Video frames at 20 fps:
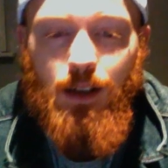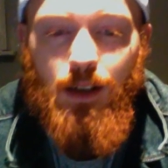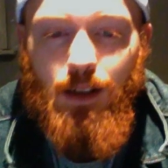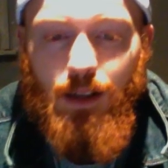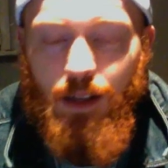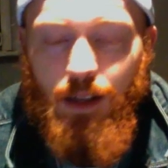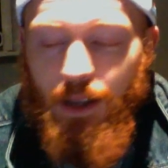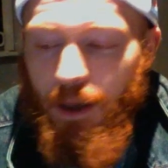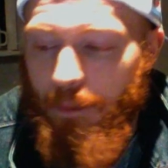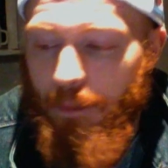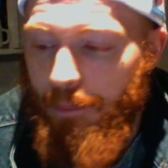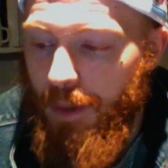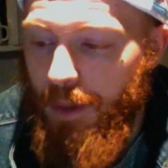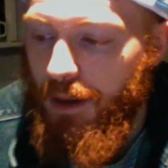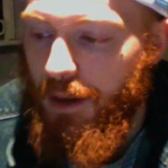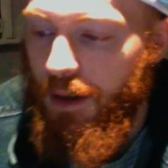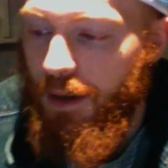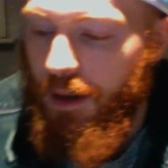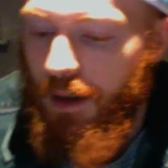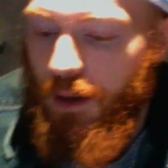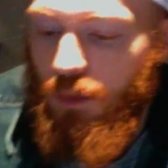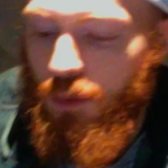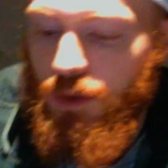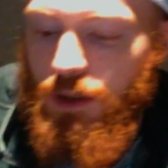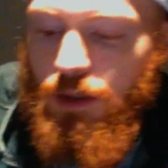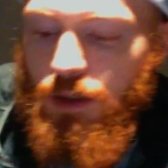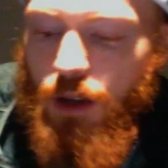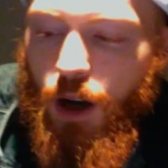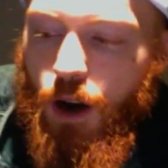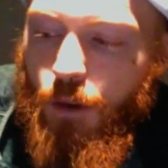Yep. We'll
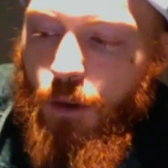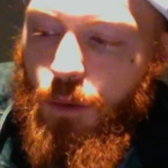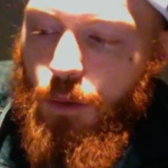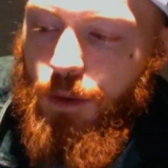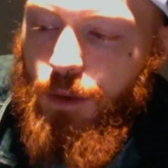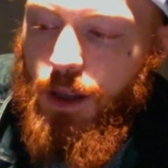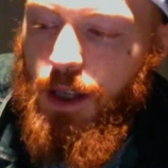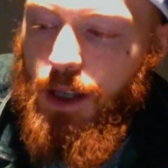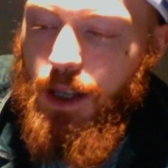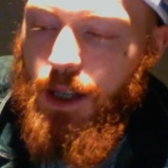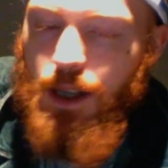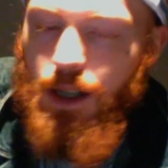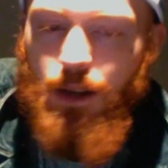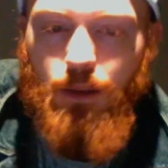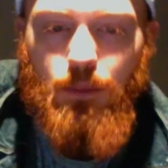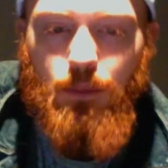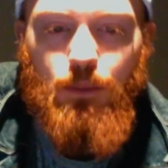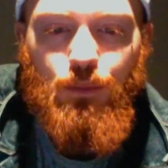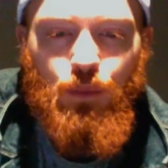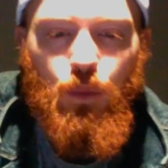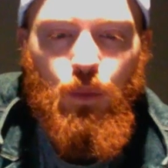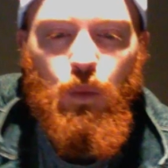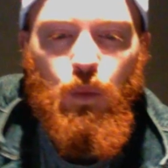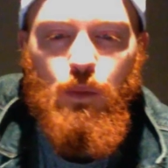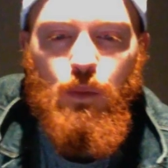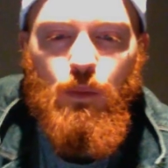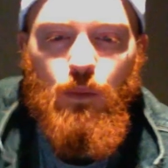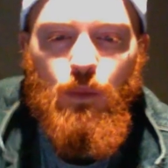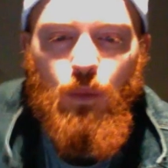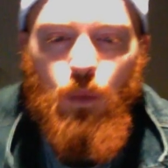start off with like
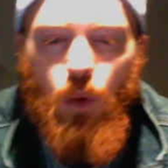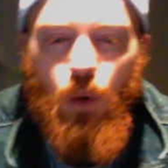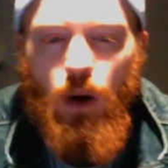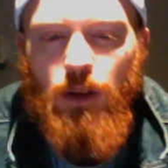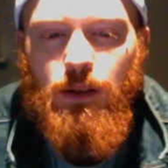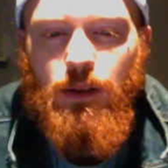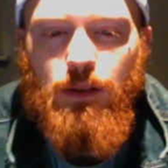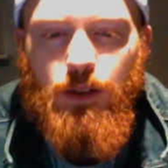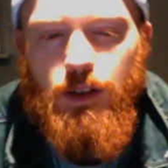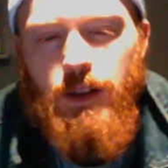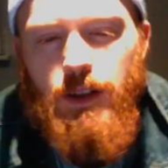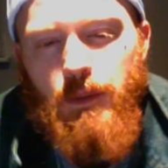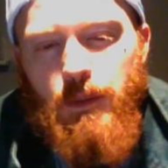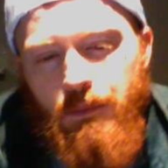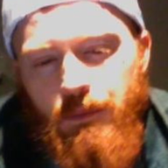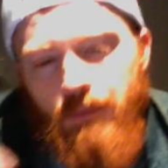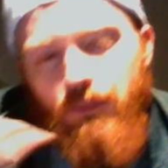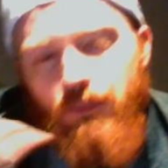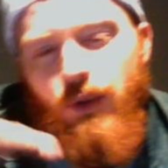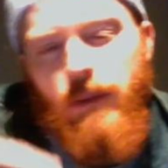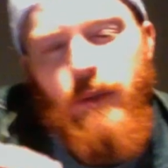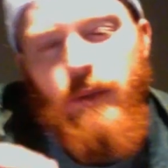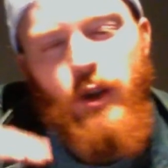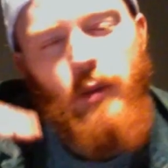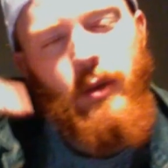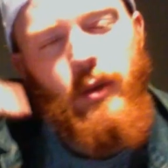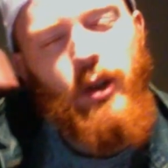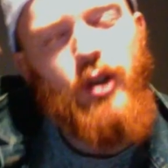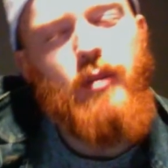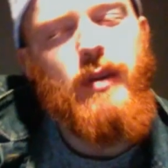one just to bring me
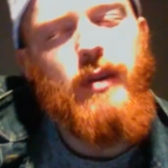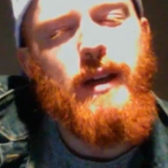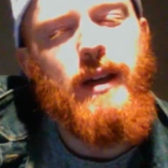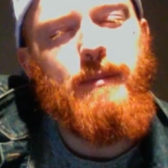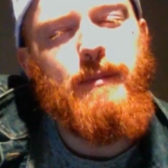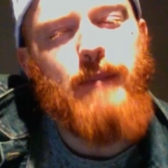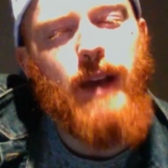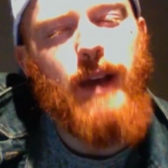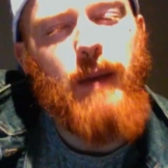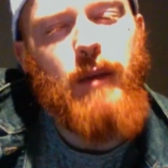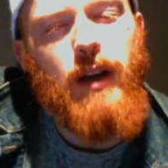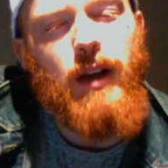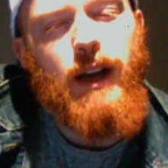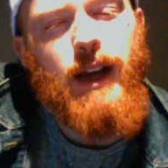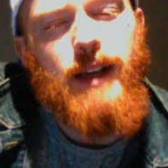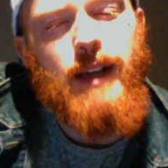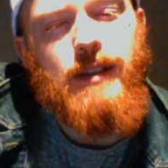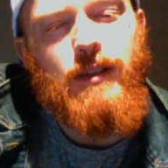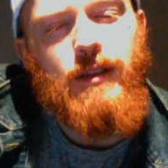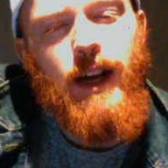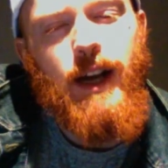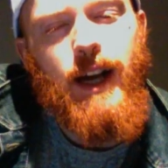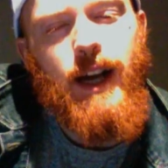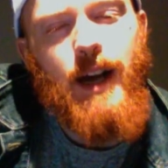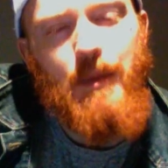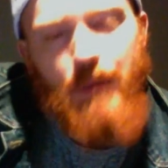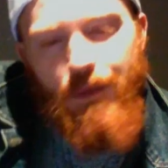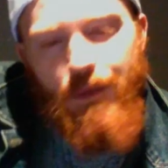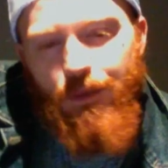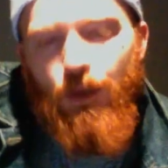up a little bit, get me on a nice little
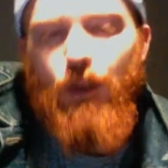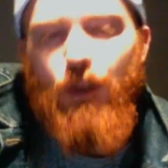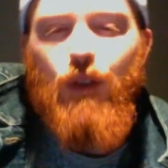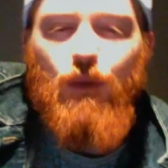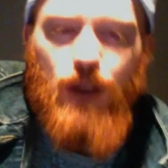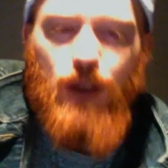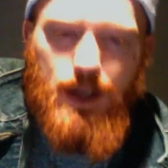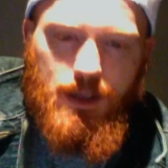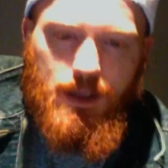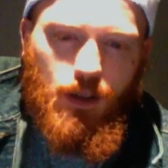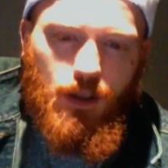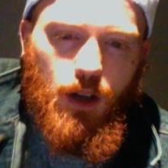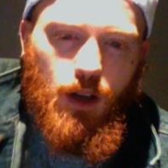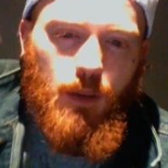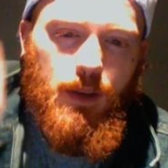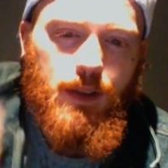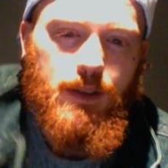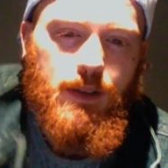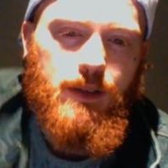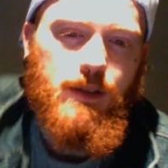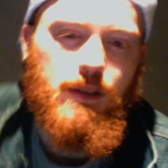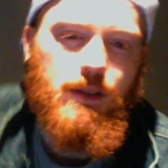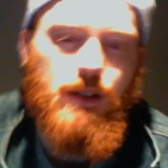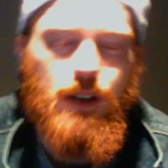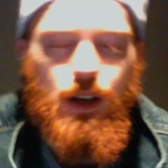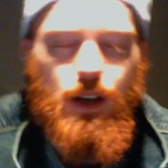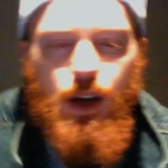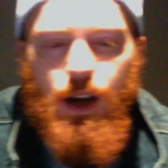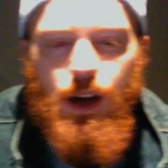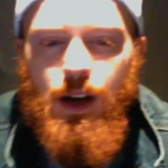heart before the rest of the comments
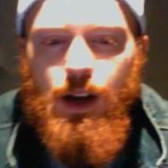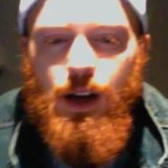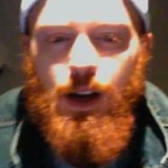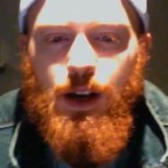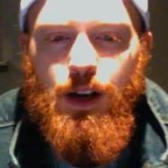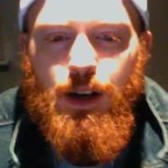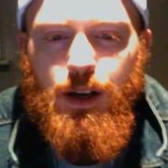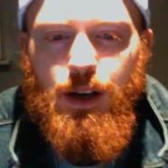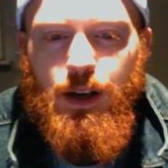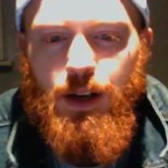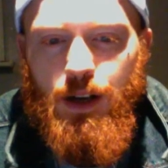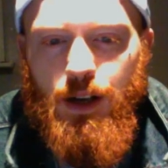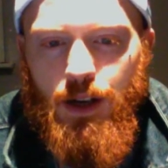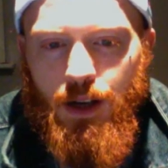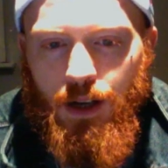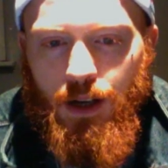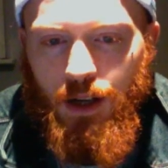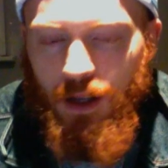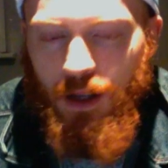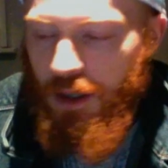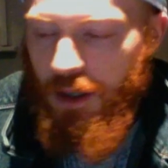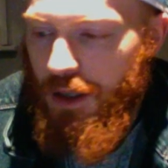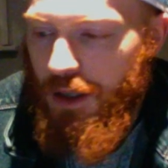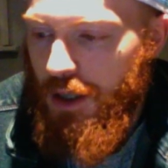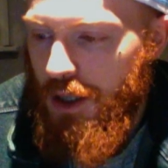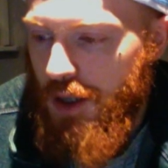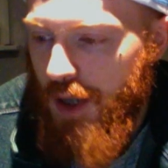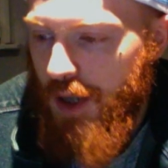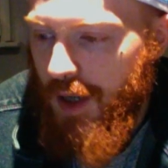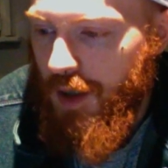
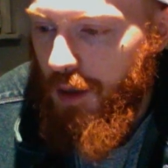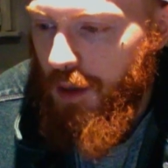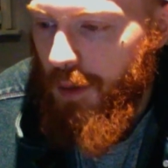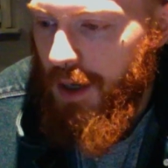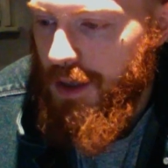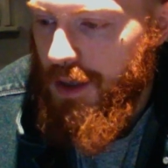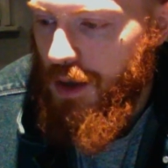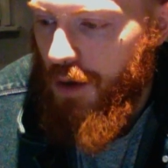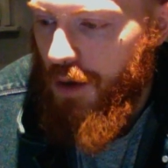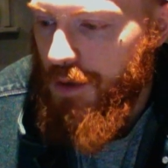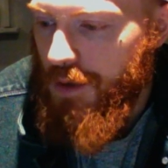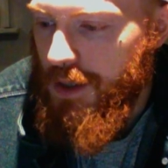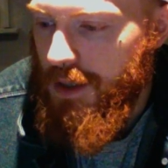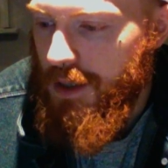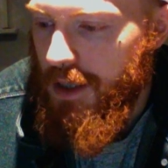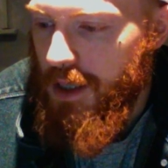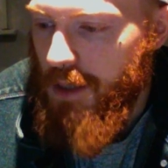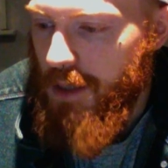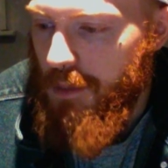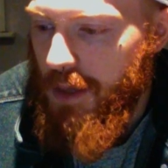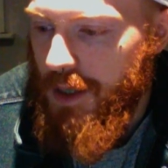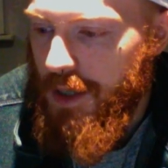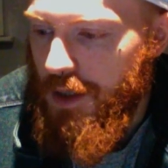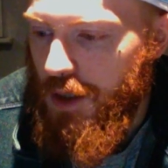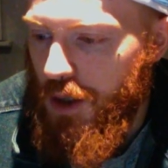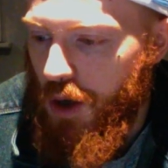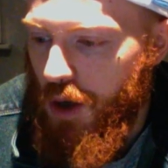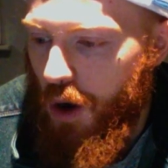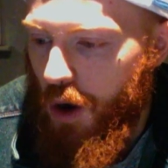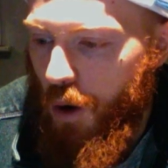shit on my self-esteem. Let's
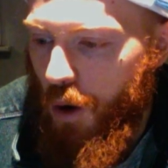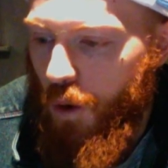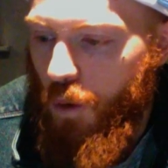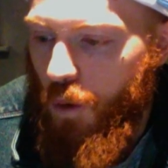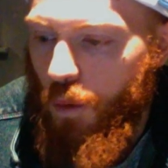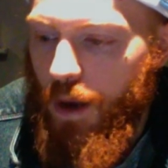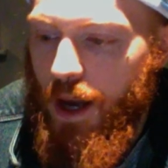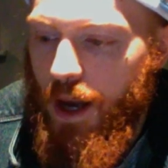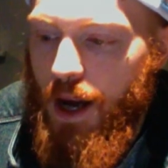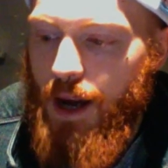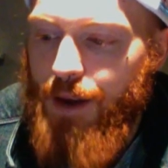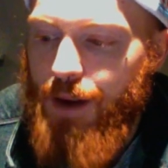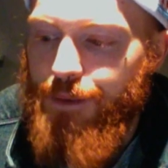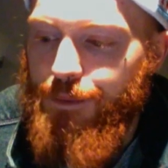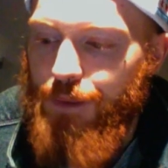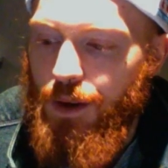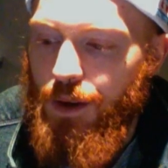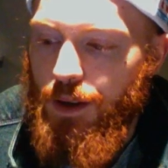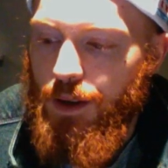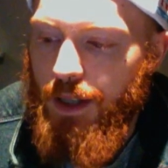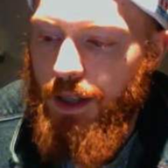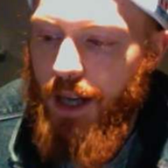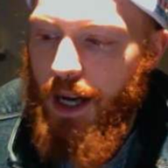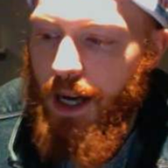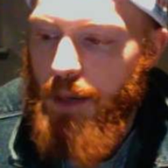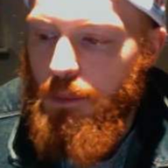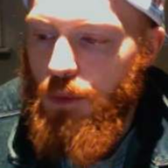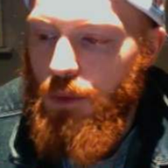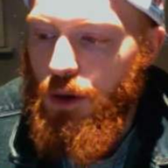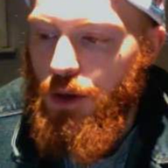go. We have
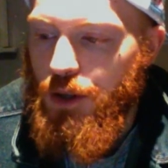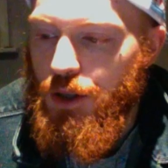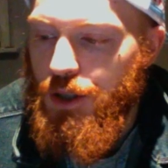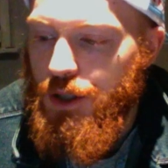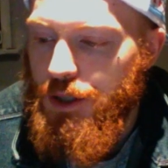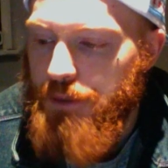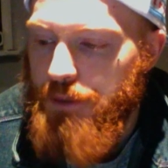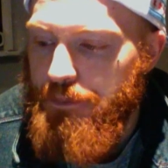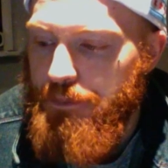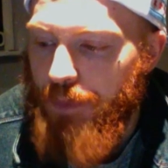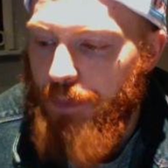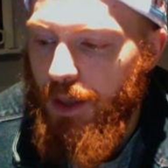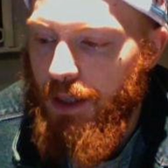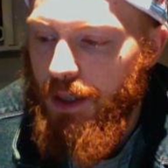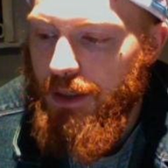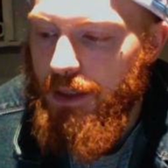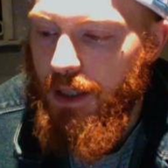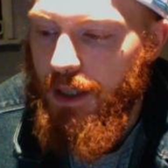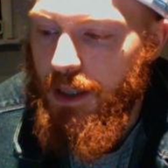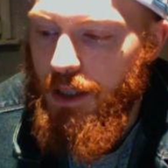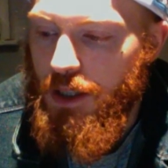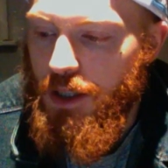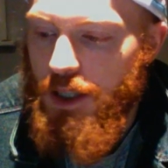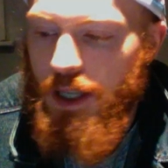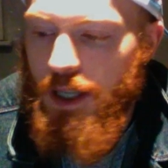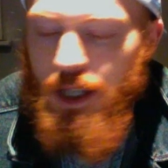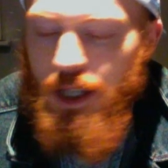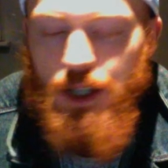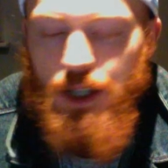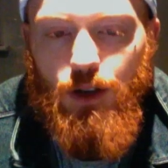Dan Mush saying
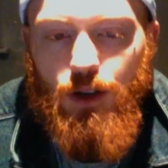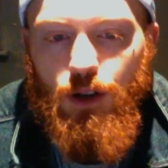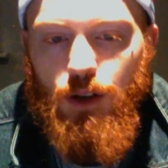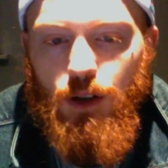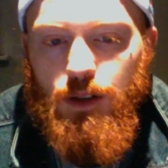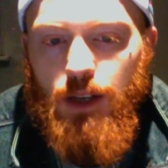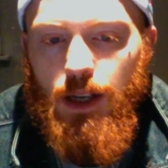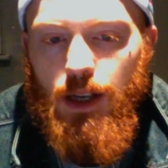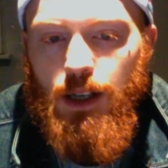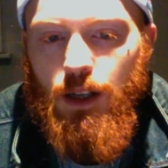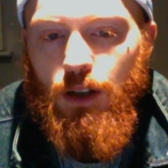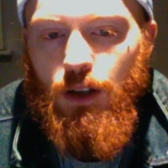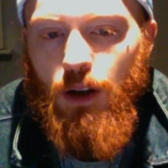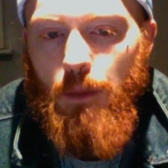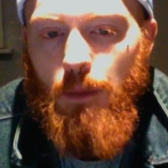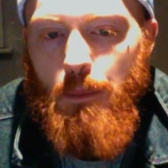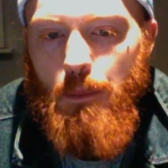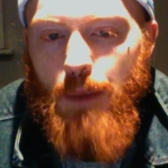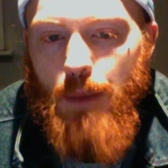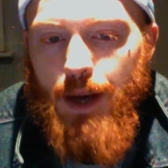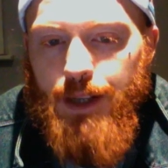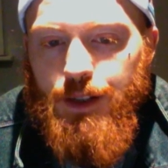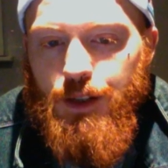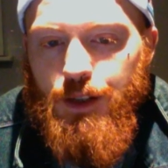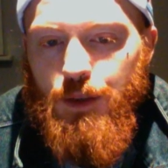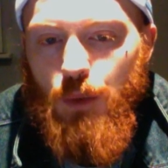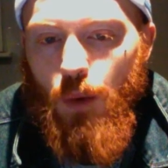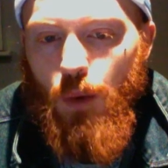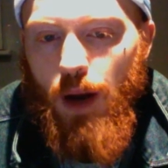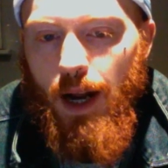JShort got mad
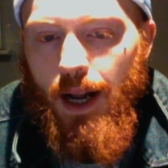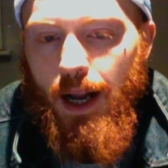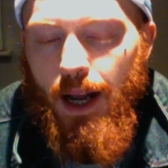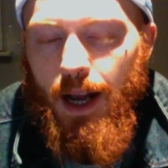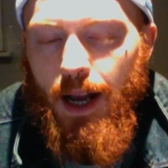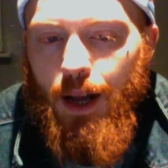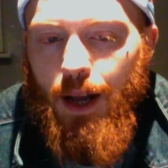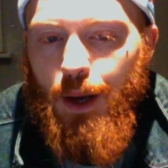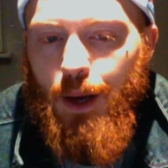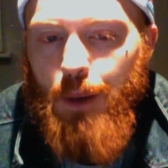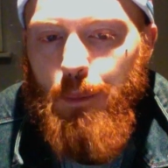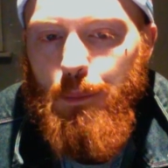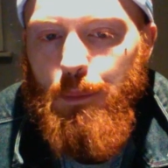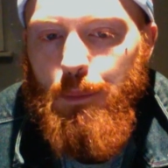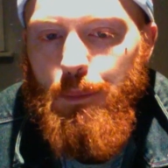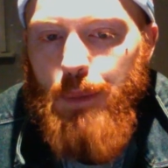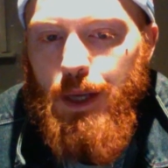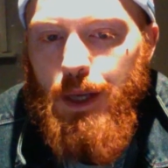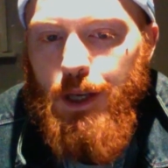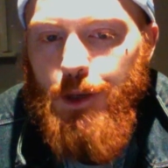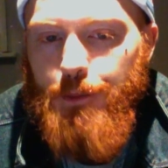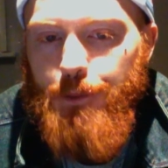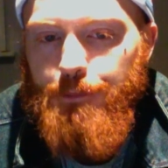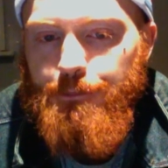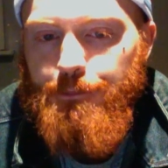swag and beard.